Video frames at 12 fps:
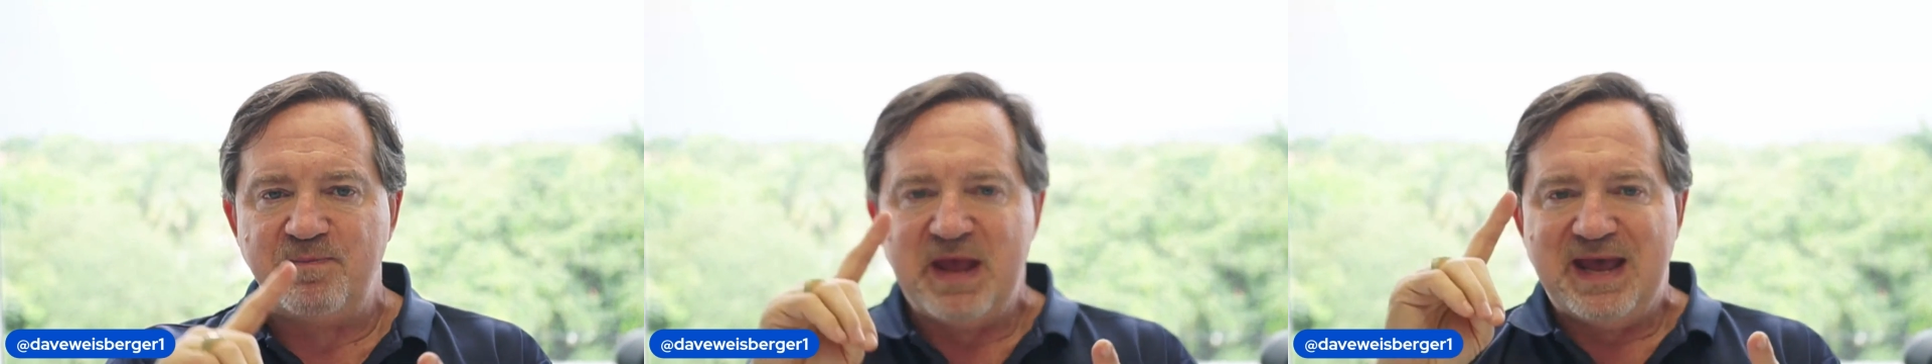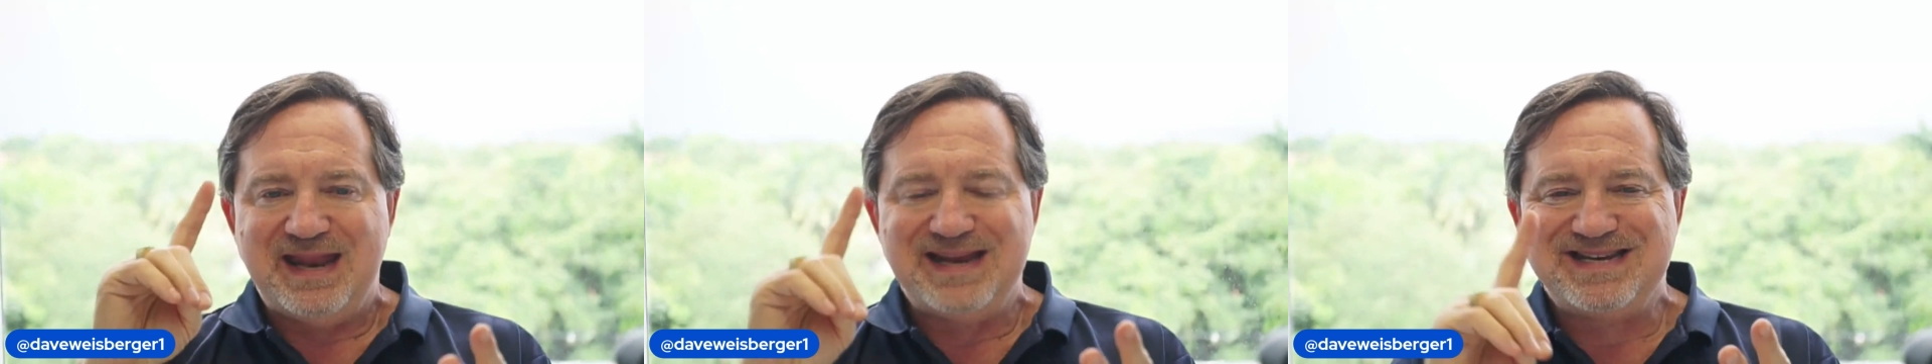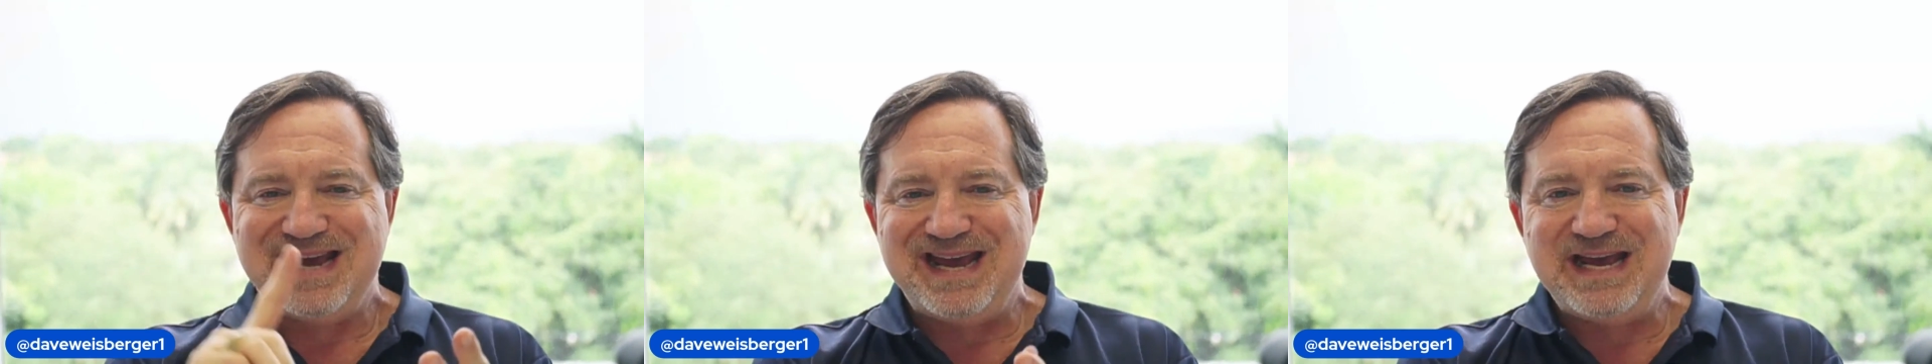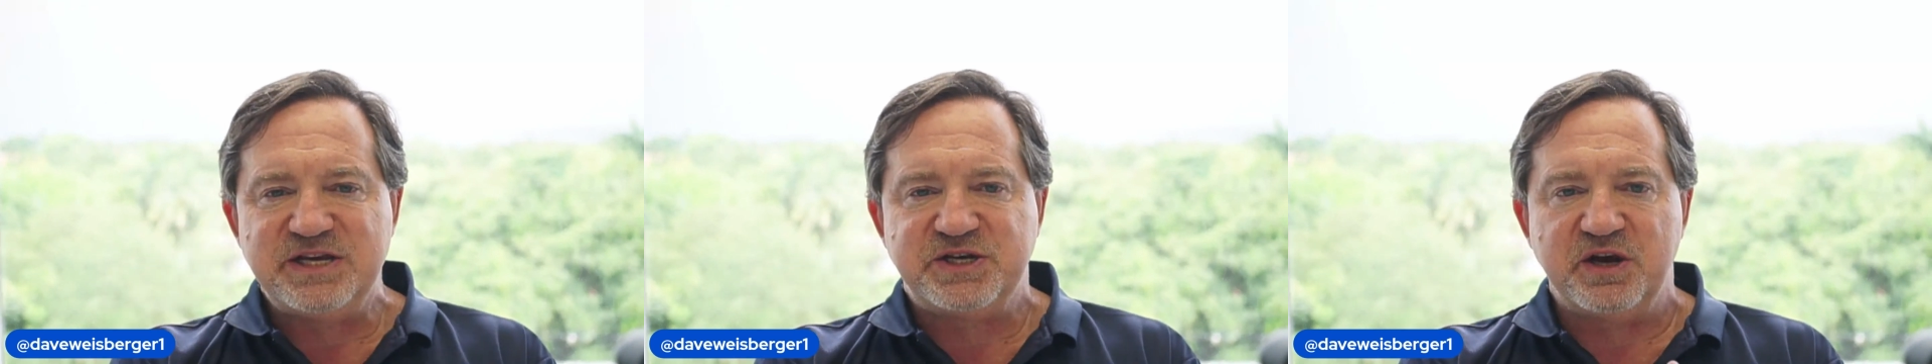It is
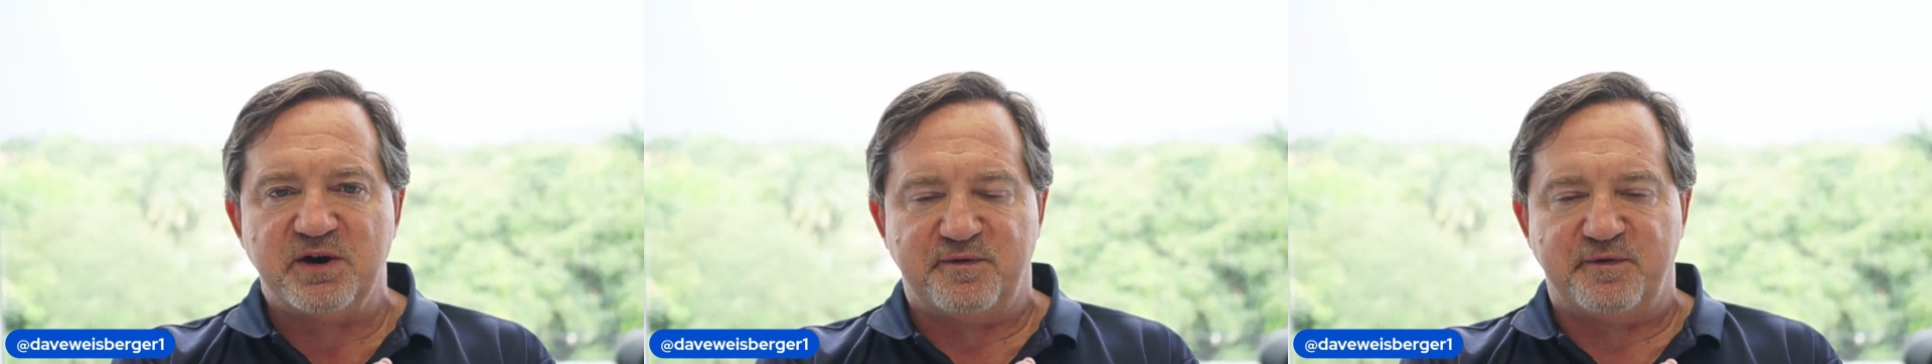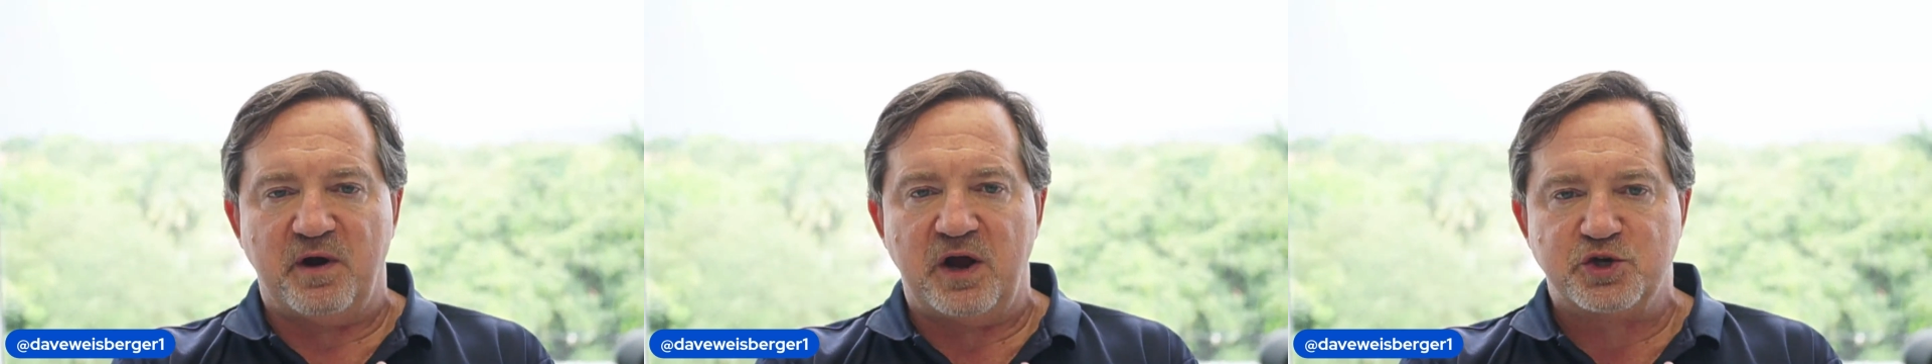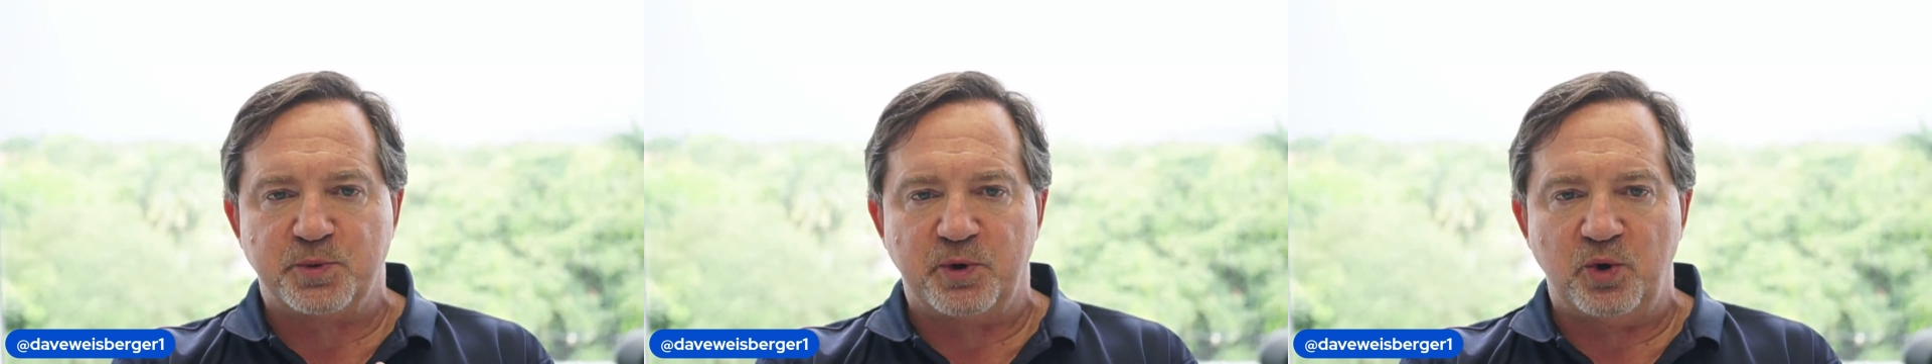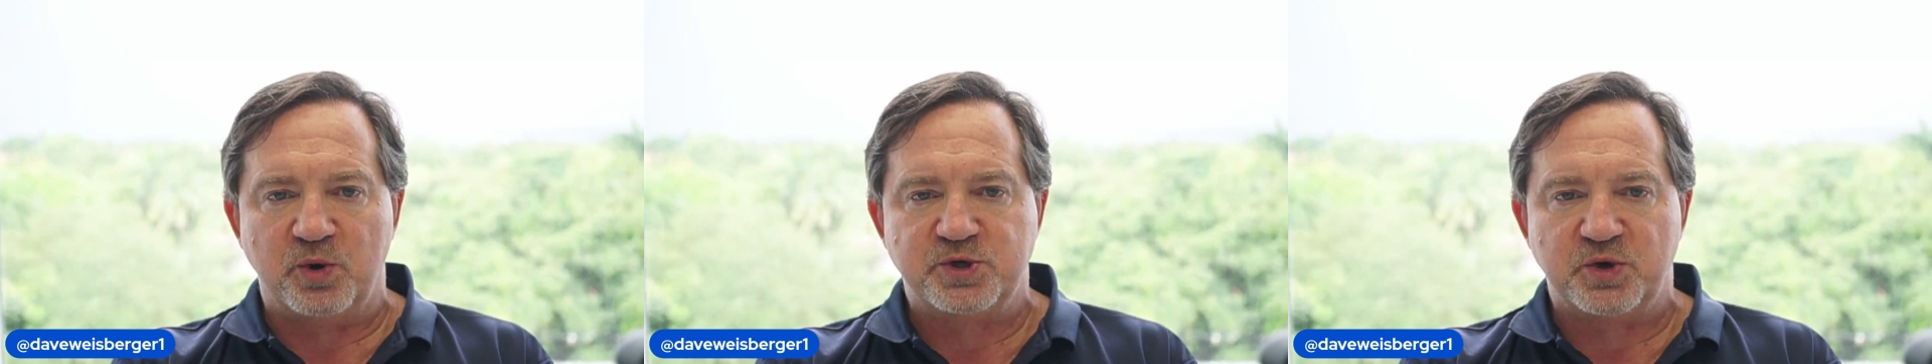easier for
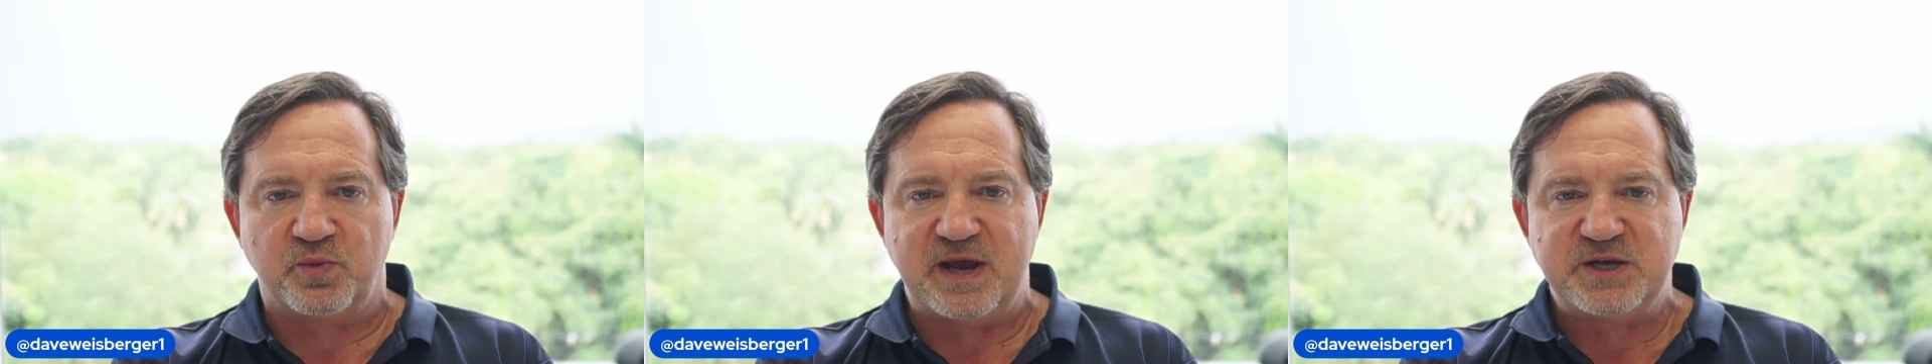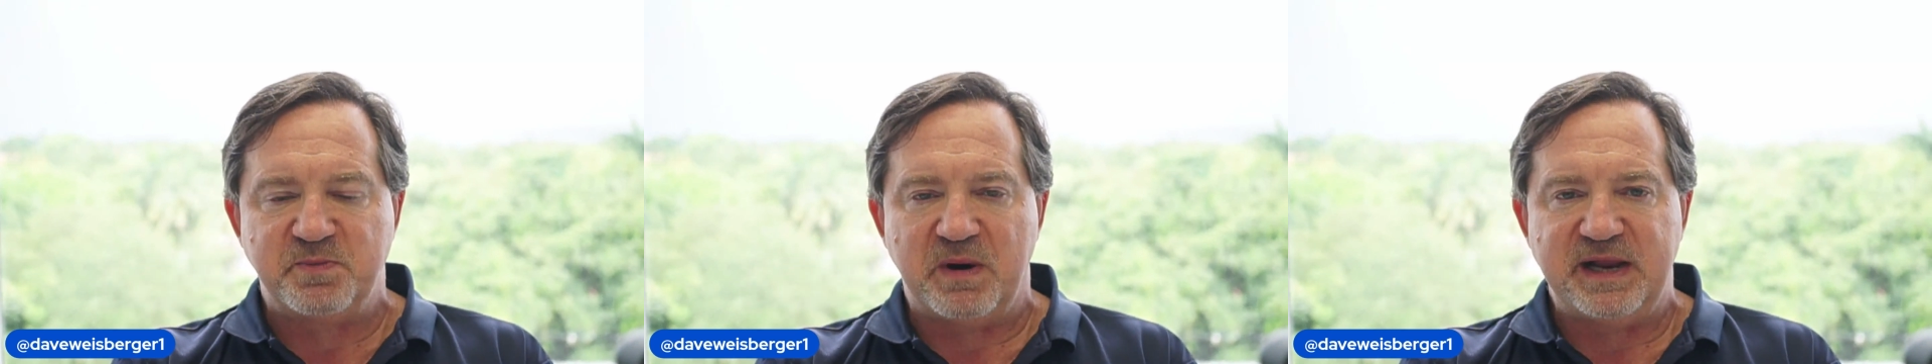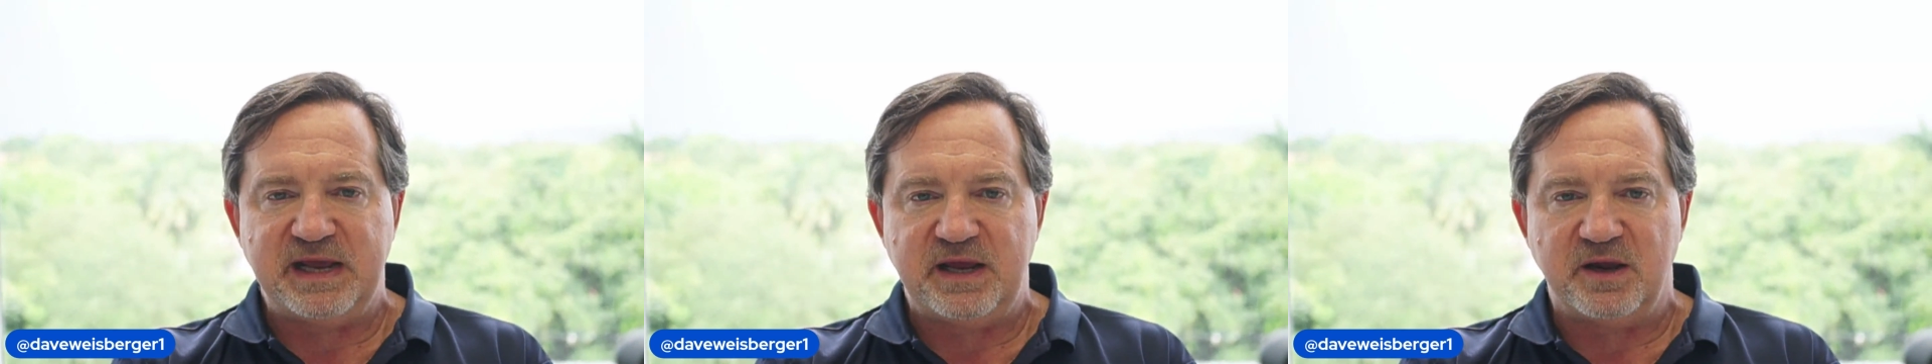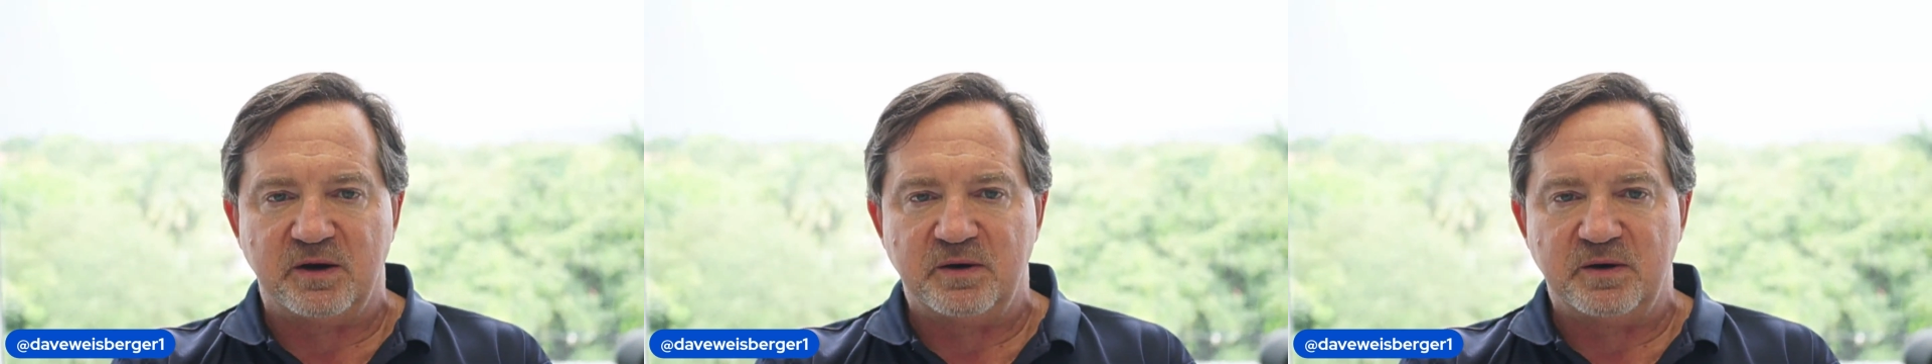entrepreneurs to raise money here.